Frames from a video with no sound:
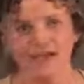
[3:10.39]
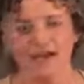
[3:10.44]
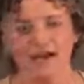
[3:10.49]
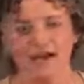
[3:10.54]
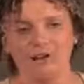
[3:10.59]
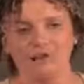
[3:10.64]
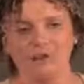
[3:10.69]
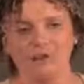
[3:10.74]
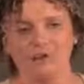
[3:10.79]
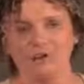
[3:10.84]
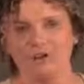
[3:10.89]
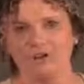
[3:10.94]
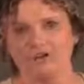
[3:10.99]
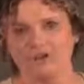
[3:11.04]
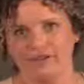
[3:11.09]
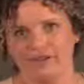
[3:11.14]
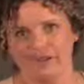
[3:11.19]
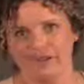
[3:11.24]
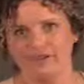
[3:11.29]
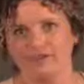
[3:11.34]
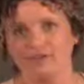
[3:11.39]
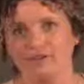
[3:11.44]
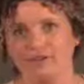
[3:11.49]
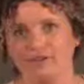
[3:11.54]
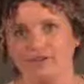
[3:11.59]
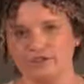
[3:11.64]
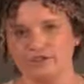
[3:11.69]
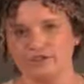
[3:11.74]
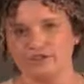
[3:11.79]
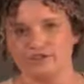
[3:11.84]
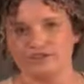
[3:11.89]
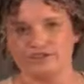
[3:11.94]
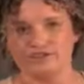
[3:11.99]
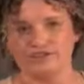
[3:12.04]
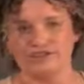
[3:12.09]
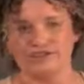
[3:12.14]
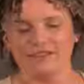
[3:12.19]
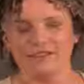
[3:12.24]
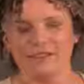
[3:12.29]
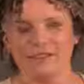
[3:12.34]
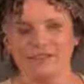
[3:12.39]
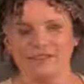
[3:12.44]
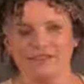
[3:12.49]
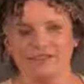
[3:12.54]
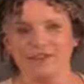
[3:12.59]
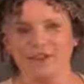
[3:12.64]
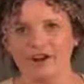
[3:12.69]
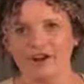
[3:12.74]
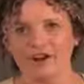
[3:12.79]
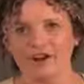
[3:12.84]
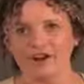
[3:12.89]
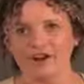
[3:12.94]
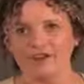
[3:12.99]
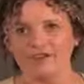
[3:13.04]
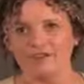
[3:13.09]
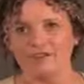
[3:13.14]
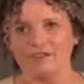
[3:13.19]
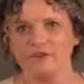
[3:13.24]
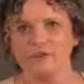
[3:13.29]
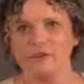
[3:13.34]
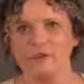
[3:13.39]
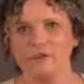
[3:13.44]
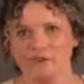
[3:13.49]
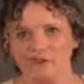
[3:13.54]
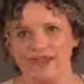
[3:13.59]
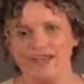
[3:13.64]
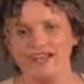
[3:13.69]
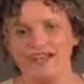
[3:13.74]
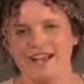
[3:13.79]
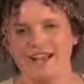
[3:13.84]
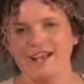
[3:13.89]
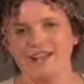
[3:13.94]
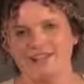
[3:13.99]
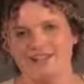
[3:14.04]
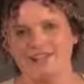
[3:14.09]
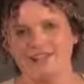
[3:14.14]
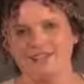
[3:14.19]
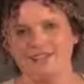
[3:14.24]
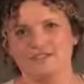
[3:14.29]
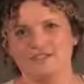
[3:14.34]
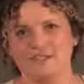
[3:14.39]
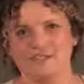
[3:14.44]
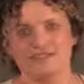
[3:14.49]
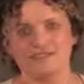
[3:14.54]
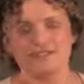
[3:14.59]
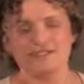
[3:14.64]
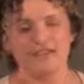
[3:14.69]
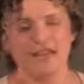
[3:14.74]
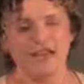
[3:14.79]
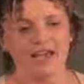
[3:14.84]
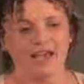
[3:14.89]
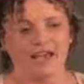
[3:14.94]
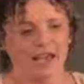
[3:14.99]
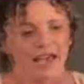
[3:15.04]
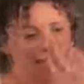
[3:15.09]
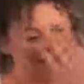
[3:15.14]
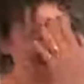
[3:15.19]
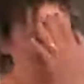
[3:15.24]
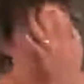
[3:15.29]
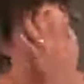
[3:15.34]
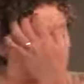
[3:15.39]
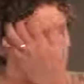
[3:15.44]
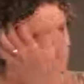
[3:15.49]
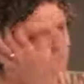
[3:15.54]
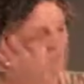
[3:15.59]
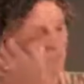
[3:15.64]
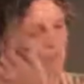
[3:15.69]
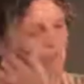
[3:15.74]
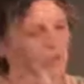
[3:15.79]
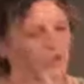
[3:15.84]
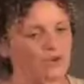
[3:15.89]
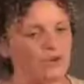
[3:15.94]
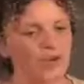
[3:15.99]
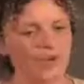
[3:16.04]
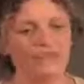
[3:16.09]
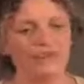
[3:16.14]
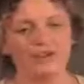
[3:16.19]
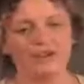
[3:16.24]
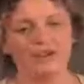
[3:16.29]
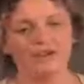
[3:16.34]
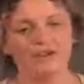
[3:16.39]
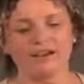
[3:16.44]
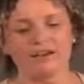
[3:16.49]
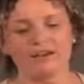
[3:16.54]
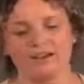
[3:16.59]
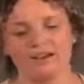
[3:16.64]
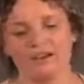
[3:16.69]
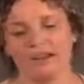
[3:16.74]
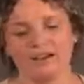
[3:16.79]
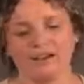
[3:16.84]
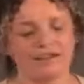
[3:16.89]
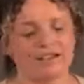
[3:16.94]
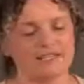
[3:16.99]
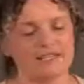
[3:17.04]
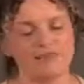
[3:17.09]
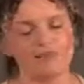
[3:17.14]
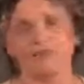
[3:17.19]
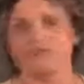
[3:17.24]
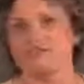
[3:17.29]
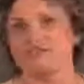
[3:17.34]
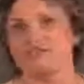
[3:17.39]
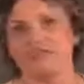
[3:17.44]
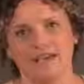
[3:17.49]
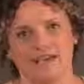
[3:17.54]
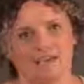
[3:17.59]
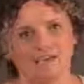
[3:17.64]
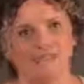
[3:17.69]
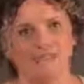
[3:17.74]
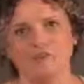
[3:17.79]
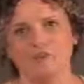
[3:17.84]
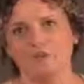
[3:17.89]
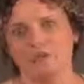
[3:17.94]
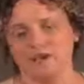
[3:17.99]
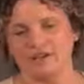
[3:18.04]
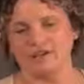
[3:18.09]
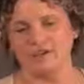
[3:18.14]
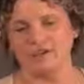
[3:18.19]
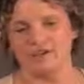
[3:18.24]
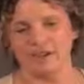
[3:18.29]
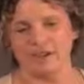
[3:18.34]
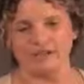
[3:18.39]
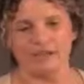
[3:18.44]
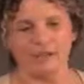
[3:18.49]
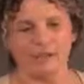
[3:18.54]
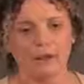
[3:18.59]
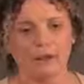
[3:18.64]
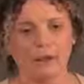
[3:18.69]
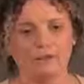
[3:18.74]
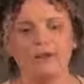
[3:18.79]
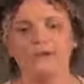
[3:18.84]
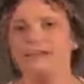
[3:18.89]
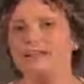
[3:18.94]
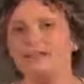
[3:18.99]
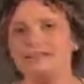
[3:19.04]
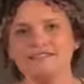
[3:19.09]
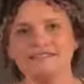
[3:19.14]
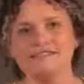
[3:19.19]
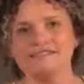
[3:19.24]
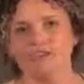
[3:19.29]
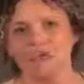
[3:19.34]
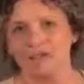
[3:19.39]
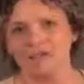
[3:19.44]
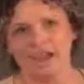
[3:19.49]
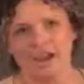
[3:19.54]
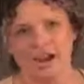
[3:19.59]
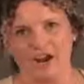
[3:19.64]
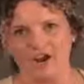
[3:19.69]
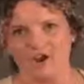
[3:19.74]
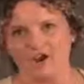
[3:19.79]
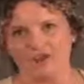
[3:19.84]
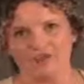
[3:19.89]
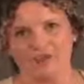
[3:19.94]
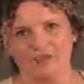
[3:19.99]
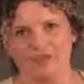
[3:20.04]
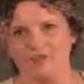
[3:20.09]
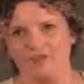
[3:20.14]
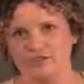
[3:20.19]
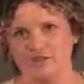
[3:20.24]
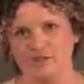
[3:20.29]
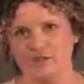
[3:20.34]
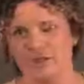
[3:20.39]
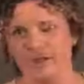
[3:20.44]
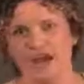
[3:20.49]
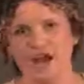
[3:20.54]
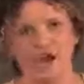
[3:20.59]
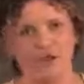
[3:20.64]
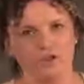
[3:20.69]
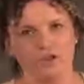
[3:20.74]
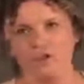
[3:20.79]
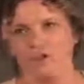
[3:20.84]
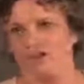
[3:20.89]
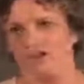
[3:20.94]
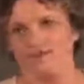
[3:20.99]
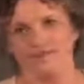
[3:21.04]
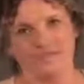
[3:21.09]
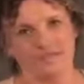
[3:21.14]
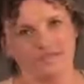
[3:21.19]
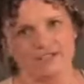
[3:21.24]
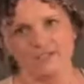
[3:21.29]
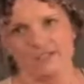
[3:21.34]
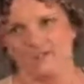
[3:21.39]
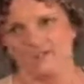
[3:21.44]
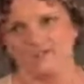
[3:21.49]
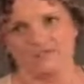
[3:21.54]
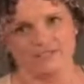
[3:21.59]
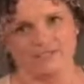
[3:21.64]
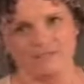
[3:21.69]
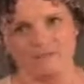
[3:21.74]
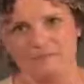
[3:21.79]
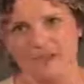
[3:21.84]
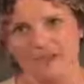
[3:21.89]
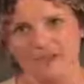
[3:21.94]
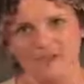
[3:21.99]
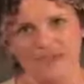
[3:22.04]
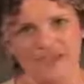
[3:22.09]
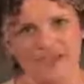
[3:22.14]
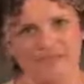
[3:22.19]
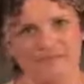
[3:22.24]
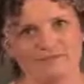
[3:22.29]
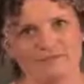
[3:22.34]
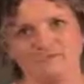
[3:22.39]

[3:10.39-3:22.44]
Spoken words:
or even cares or concerns. And for me, they're the great cares and concerns. And it's when you have a customer who's a guest in your restaurant, it isn't their care and concern how long it takes to make that